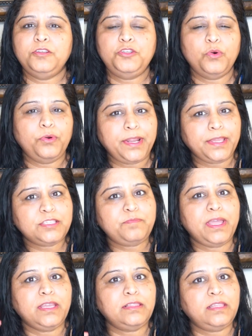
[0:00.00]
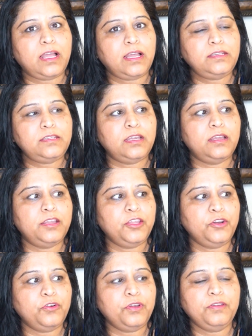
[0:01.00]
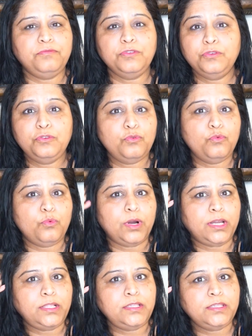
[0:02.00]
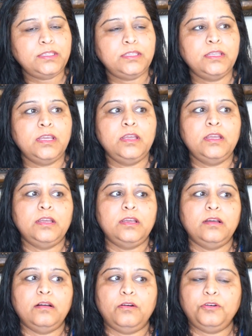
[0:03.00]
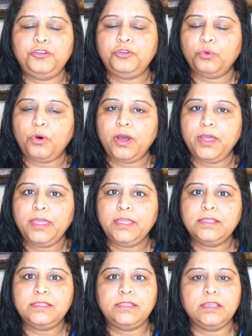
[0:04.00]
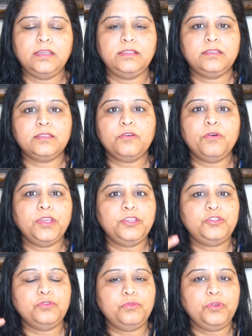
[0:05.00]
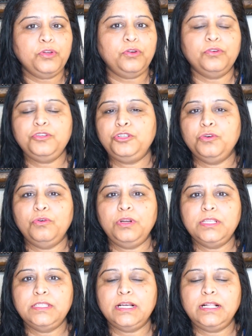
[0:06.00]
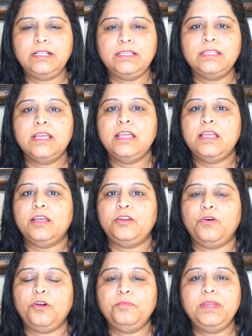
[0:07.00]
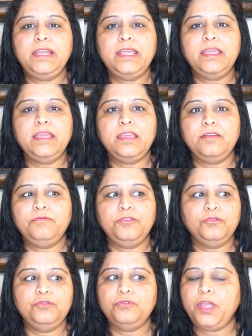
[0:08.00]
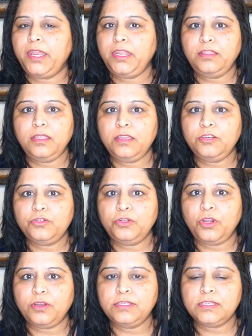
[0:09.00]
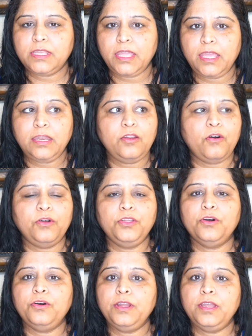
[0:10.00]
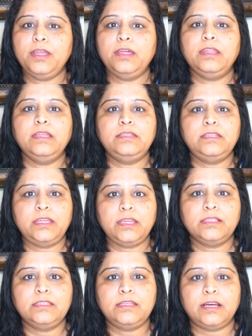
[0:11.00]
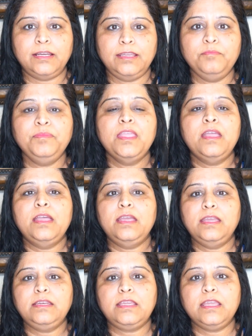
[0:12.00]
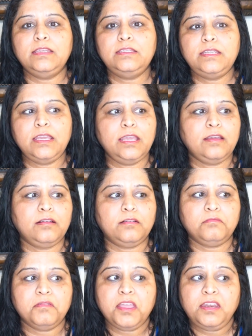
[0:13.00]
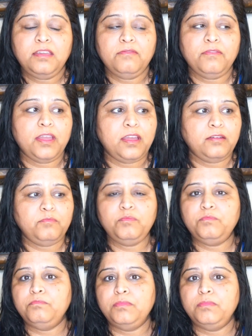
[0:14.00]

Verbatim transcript: don't expect that, you know, if you do once or twice it's going to, you know, show results. Normally if you do anything to your skin or your hair, it takes time. It can take anywhere